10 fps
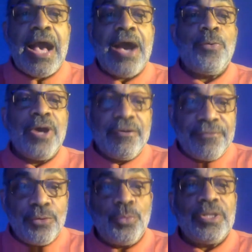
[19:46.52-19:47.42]

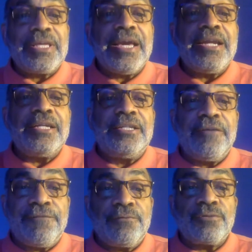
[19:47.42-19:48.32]
However, we'll get a
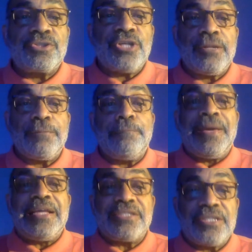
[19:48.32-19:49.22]
different result
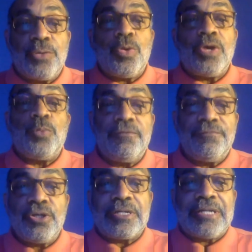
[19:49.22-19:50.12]
based on what we've
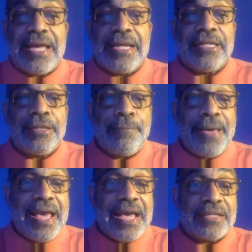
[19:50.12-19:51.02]
looked at in the
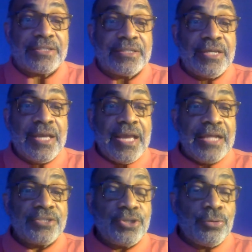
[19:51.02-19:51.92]
past.
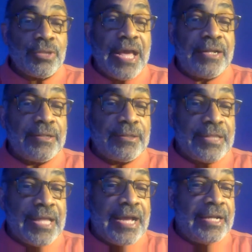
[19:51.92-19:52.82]
And so that
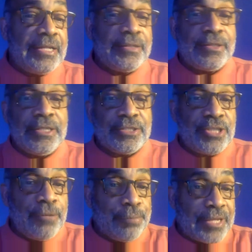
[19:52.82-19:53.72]
is the
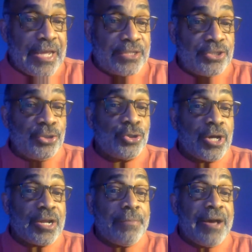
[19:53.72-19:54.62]
implication you're
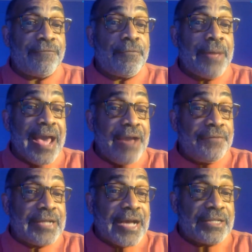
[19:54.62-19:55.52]
talking about from an
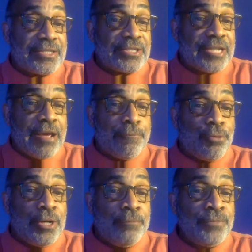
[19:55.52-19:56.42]
advertising
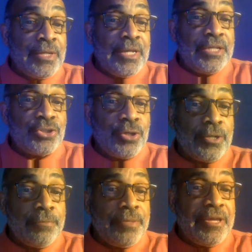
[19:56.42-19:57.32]
standpoint is going to
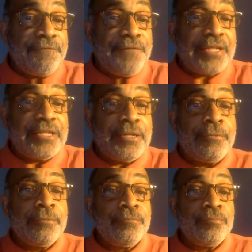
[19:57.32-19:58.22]
be affected
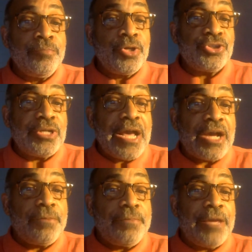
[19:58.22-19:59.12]
because you're not
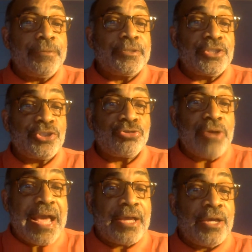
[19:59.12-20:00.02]
going to be able to
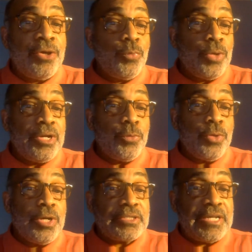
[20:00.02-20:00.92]
track what it
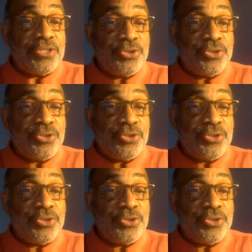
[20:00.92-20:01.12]
was, as